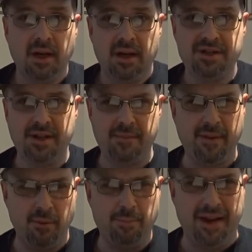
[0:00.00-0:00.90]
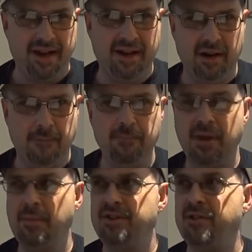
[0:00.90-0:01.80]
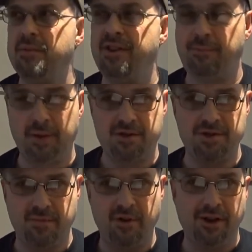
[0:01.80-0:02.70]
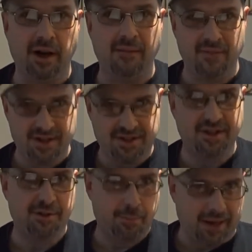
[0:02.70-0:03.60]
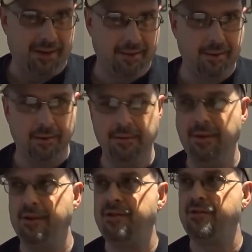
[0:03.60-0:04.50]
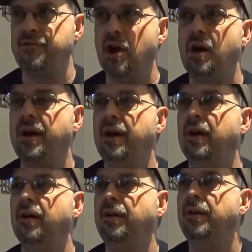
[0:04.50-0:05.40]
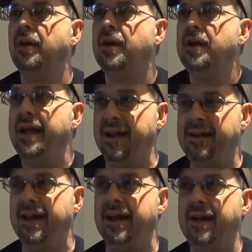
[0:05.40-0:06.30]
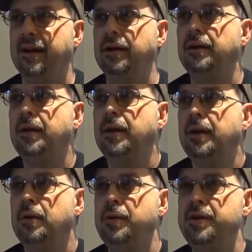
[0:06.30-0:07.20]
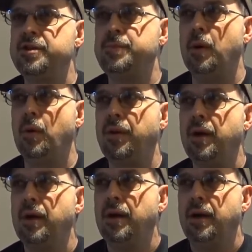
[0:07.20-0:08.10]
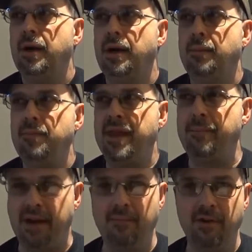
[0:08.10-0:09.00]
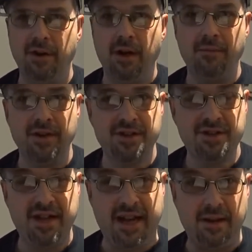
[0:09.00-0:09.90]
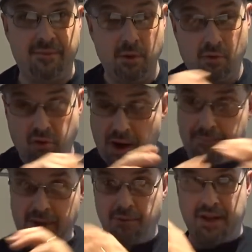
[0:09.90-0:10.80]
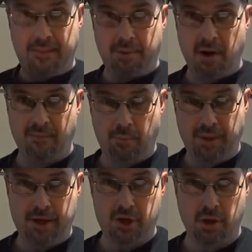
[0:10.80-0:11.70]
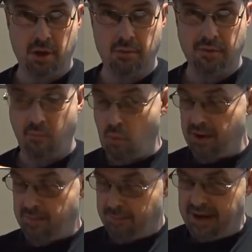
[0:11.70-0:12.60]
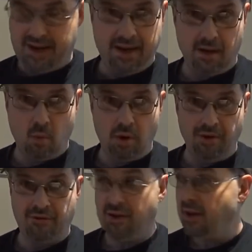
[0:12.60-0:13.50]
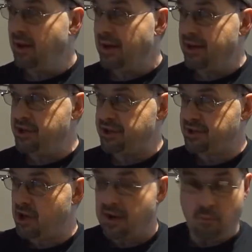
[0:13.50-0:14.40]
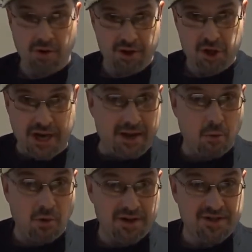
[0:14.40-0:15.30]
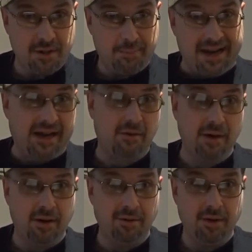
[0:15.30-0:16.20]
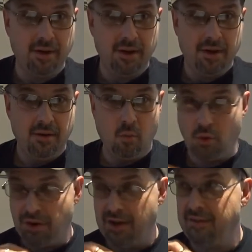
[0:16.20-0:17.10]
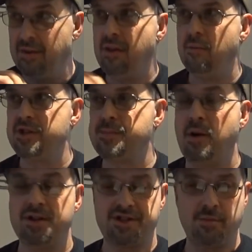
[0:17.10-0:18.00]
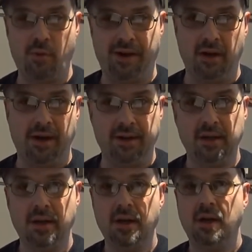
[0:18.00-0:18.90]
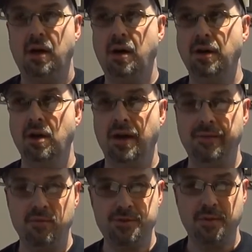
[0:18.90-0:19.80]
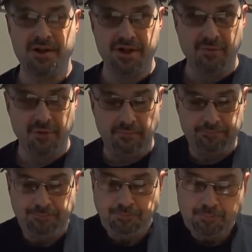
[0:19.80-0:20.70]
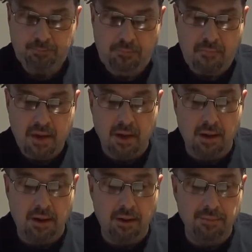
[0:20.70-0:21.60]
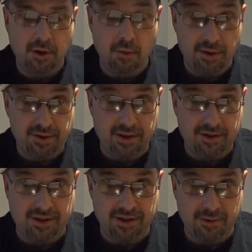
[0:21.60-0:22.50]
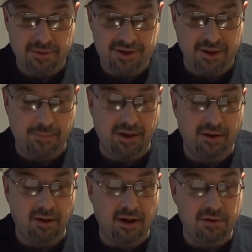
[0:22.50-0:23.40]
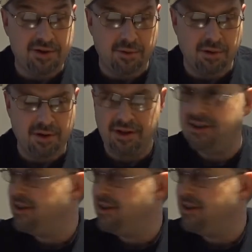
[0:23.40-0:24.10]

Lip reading: Same thing with pet hair. I mean, some of these pictures are very obvious that it's pet hair and that it's dog hair and cat hair. We used both. They become very obvious. Yet, if you cropped out that part of a picture of where the pet hair was and just got where the shadow was in the background, well, then the response that we got online was much different. You know, that there was something in our house, or